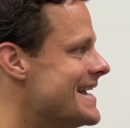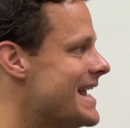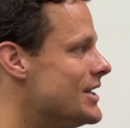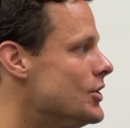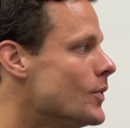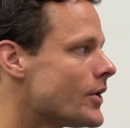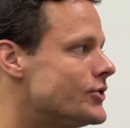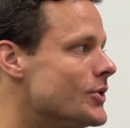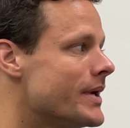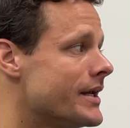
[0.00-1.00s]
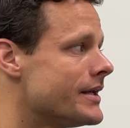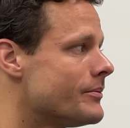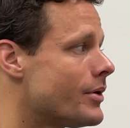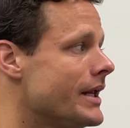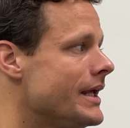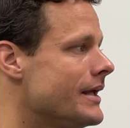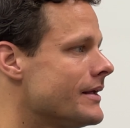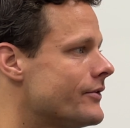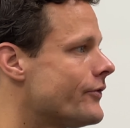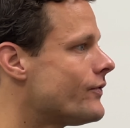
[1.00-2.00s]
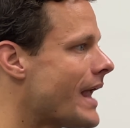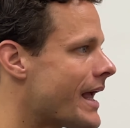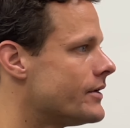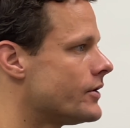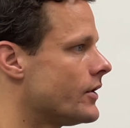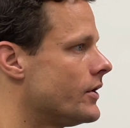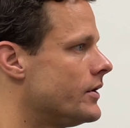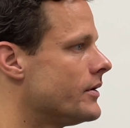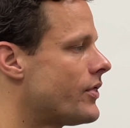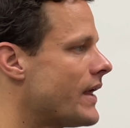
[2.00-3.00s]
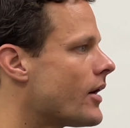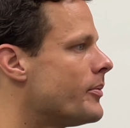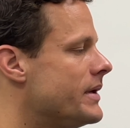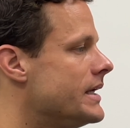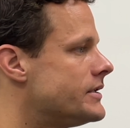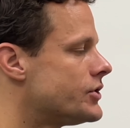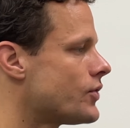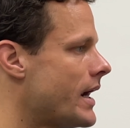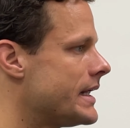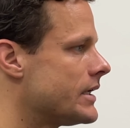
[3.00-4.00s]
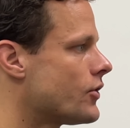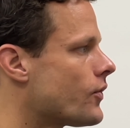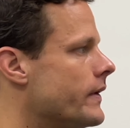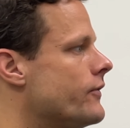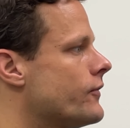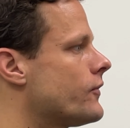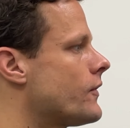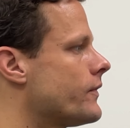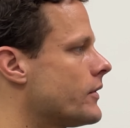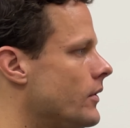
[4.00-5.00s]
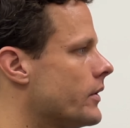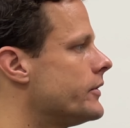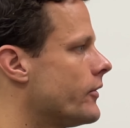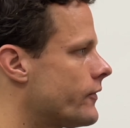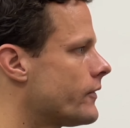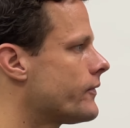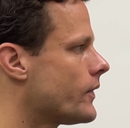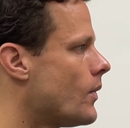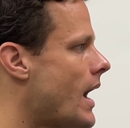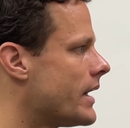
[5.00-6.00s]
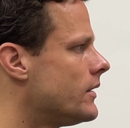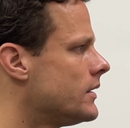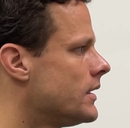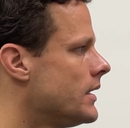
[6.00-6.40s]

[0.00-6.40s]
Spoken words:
and you were doing pretty standard therapy to try to increase your cervical lordosis for a while,